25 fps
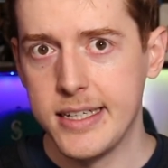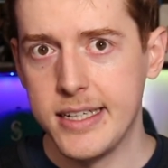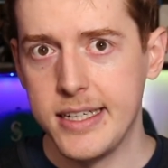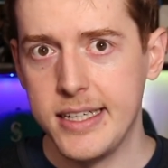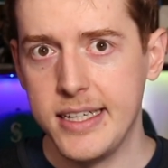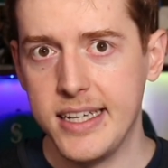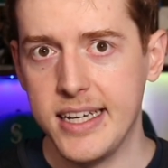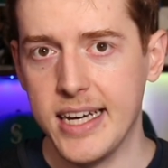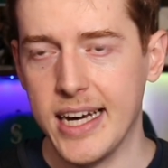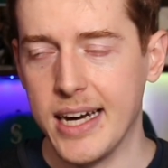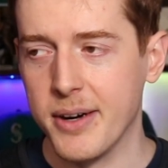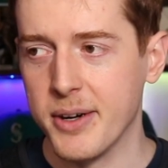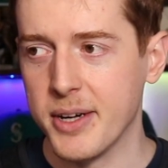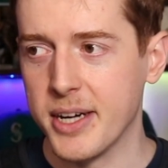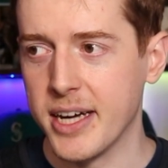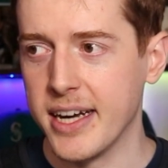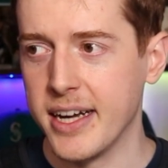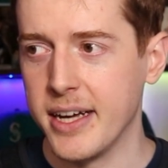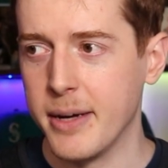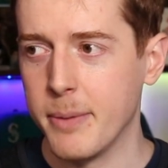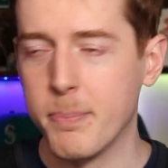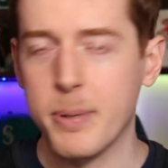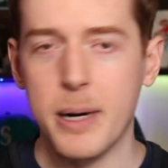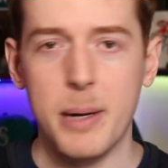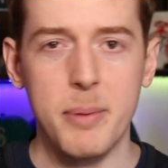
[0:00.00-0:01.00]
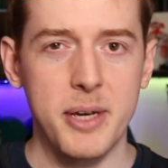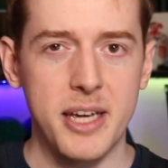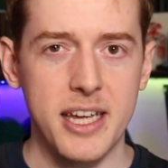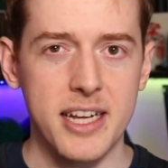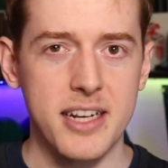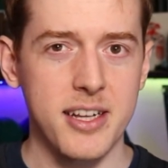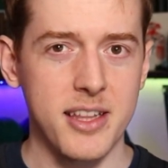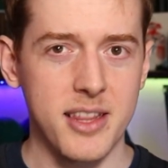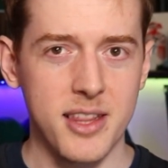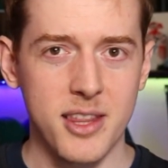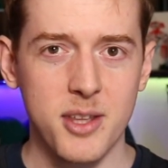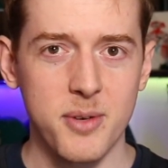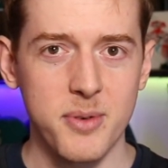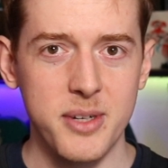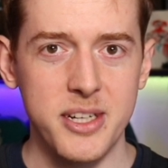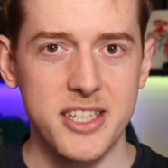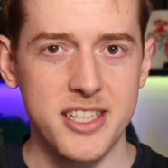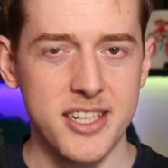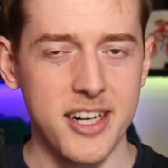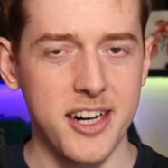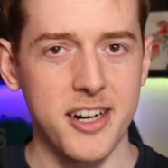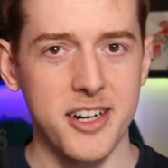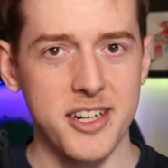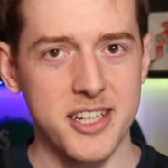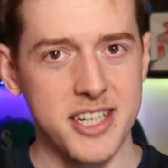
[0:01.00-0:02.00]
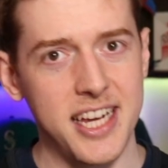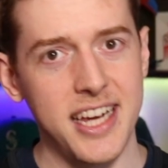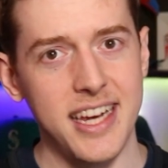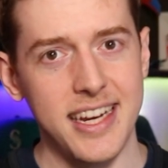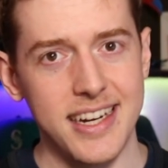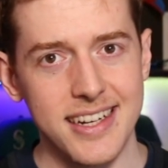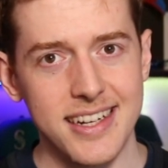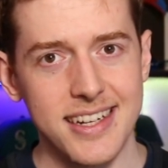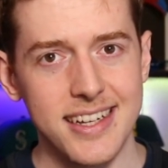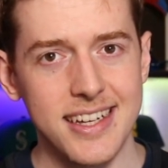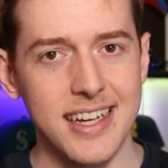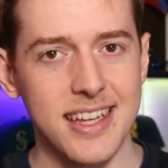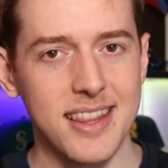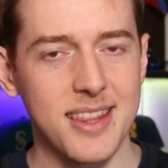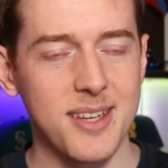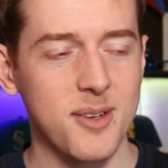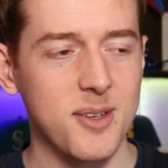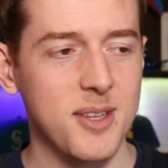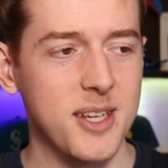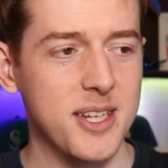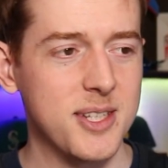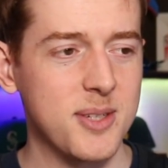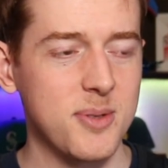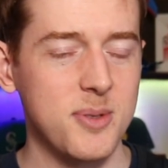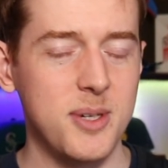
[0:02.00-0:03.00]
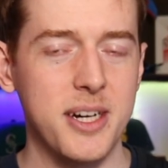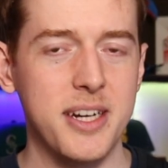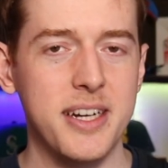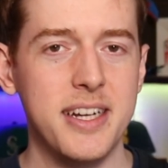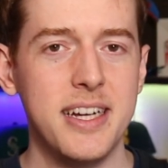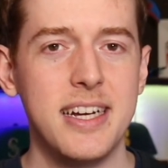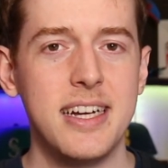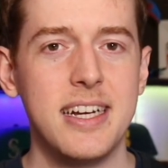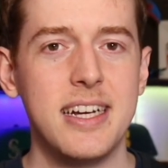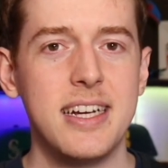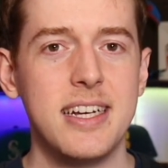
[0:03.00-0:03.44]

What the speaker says: yeah, we gotta probably get to the 3 stars and get through this one.